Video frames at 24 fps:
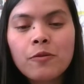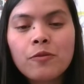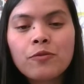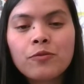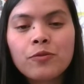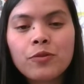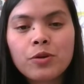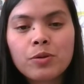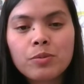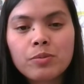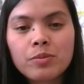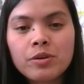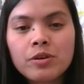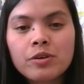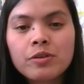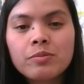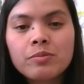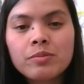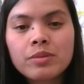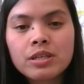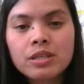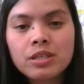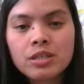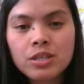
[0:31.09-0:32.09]
for more
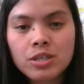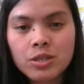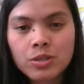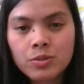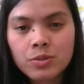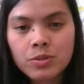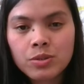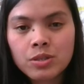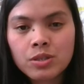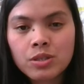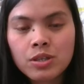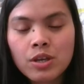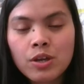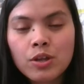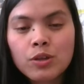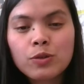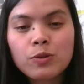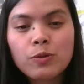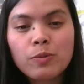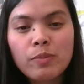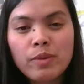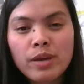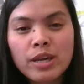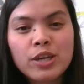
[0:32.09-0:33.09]
videos to
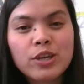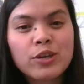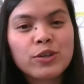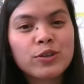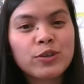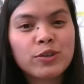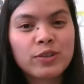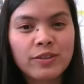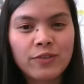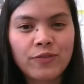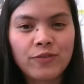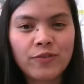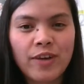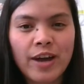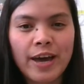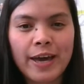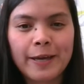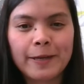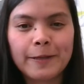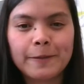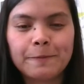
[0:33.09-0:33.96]
make you notified.